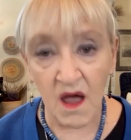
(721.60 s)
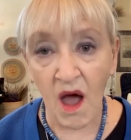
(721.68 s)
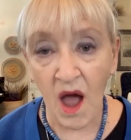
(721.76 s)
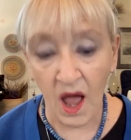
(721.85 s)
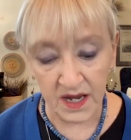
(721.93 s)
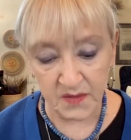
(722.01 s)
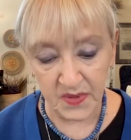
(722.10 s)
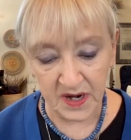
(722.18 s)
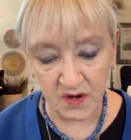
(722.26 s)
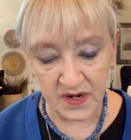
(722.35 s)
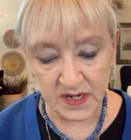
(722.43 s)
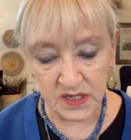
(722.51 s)
holly
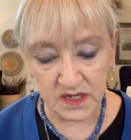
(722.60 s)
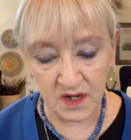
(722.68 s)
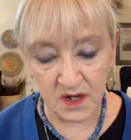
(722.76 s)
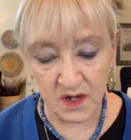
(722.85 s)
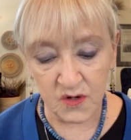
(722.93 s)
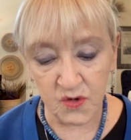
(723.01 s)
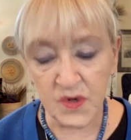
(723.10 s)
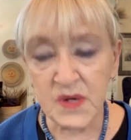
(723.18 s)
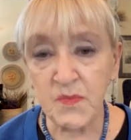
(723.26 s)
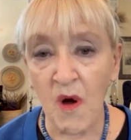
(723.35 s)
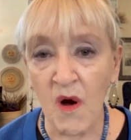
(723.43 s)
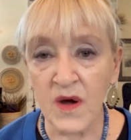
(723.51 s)
berries, tree
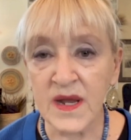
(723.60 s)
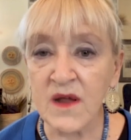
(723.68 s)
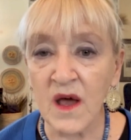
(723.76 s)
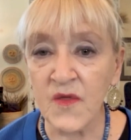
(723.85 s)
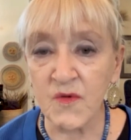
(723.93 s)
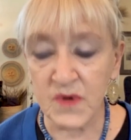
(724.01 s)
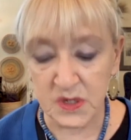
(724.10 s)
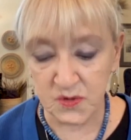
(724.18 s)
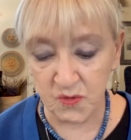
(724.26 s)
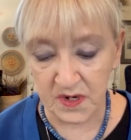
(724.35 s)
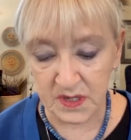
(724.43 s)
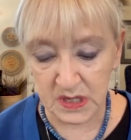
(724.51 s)
bark, and other
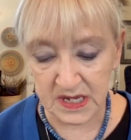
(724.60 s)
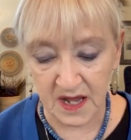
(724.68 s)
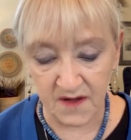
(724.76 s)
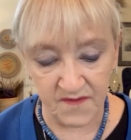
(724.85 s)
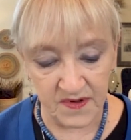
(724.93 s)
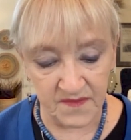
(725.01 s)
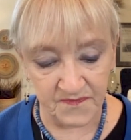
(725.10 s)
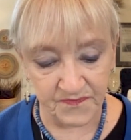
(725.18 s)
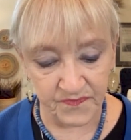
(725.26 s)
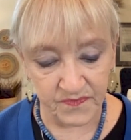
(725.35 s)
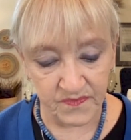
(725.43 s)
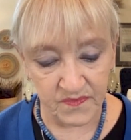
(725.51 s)
assorted stuff.
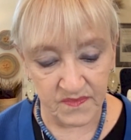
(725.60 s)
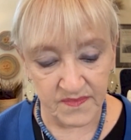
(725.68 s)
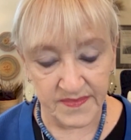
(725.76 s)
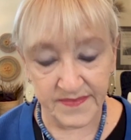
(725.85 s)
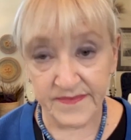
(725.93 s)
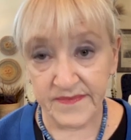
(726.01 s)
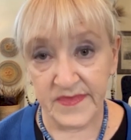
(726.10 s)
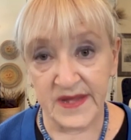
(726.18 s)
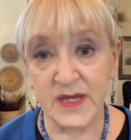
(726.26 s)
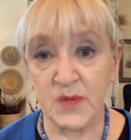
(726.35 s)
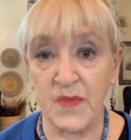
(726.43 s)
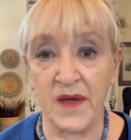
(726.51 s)
"It
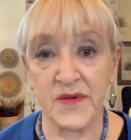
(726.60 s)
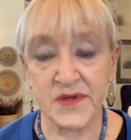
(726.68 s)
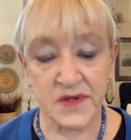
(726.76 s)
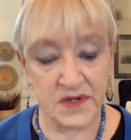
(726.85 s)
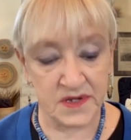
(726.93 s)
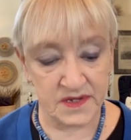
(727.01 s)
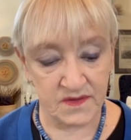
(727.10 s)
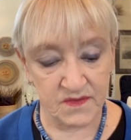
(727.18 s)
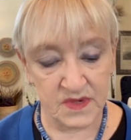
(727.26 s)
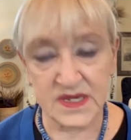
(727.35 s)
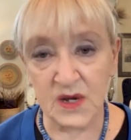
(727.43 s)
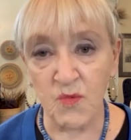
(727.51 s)
smells good,"
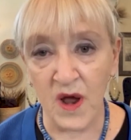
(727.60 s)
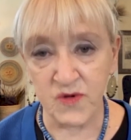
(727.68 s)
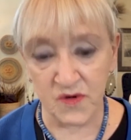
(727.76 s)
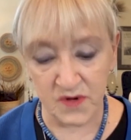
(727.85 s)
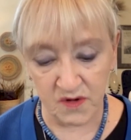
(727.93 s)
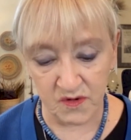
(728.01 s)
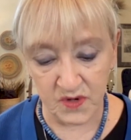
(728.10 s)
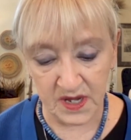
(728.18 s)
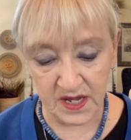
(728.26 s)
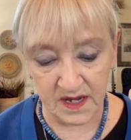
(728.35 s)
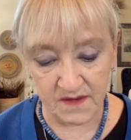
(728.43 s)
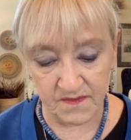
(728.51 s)
said Roger
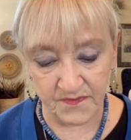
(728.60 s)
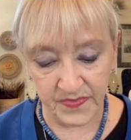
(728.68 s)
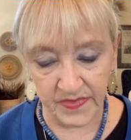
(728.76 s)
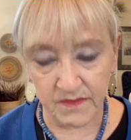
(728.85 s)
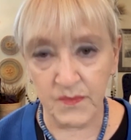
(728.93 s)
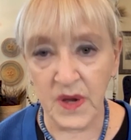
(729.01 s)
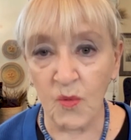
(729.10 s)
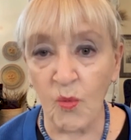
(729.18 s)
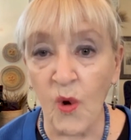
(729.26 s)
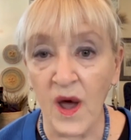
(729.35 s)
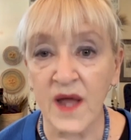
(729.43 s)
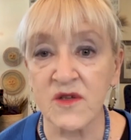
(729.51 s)
Knucklehead, "but
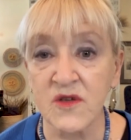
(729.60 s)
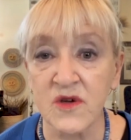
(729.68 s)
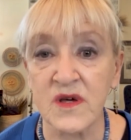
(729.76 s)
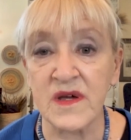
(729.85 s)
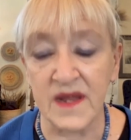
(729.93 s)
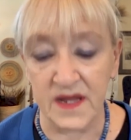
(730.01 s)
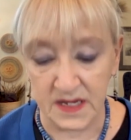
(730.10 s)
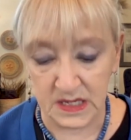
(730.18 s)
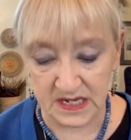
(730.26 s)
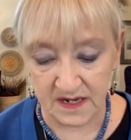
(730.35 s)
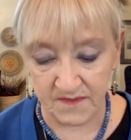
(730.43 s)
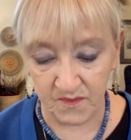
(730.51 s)
what good is
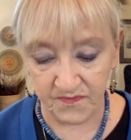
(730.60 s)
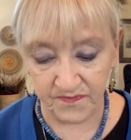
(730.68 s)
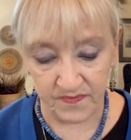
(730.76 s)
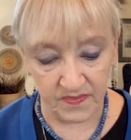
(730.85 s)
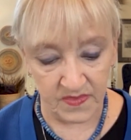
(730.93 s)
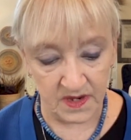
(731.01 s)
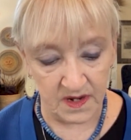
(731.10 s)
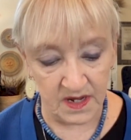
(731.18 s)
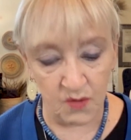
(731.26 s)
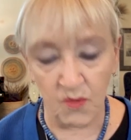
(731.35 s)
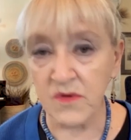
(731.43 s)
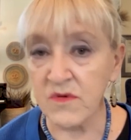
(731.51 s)
it?
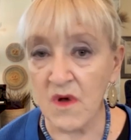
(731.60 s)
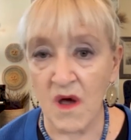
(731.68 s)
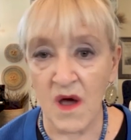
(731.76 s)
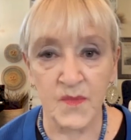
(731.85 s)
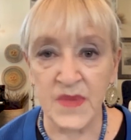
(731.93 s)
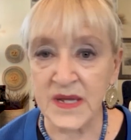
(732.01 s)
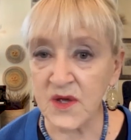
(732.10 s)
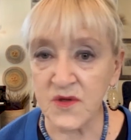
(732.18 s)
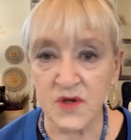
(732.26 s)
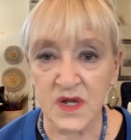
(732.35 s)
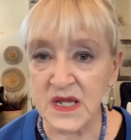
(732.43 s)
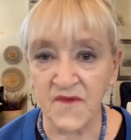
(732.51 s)
It will not make a
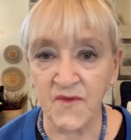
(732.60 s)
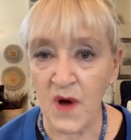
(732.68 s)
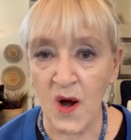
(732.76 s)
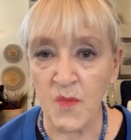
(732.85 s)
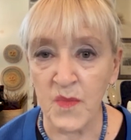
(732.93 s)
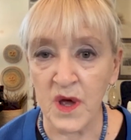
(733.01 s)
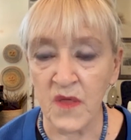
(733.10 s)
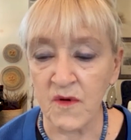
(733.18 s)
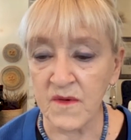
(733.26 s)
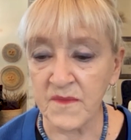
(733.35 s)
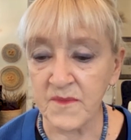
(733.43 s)
good gift for our mother."